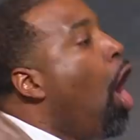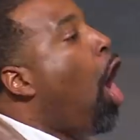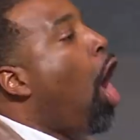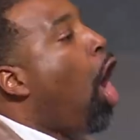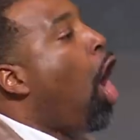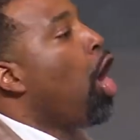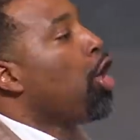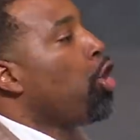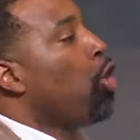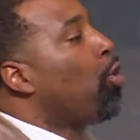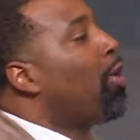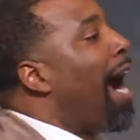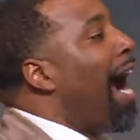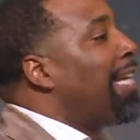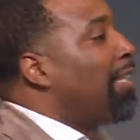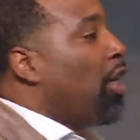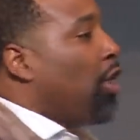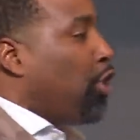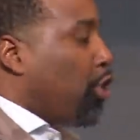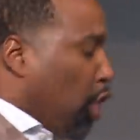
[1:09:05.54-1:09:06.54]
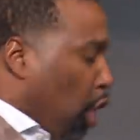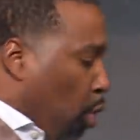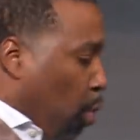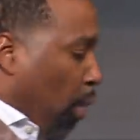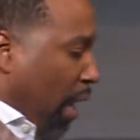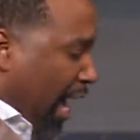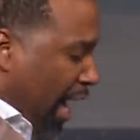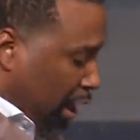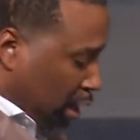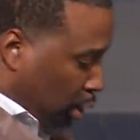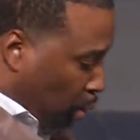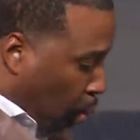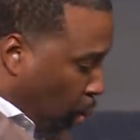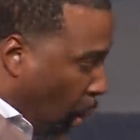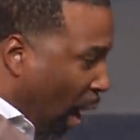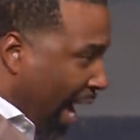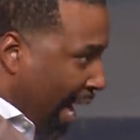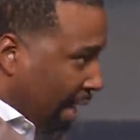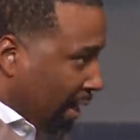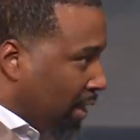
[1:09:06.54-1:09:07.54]
all you got to do is
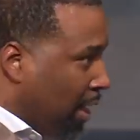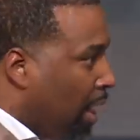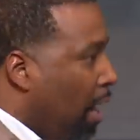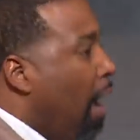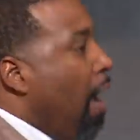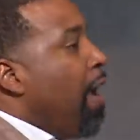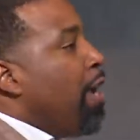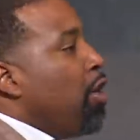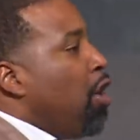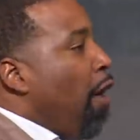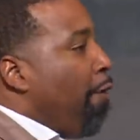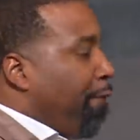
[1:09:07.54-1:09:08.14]
wait. Your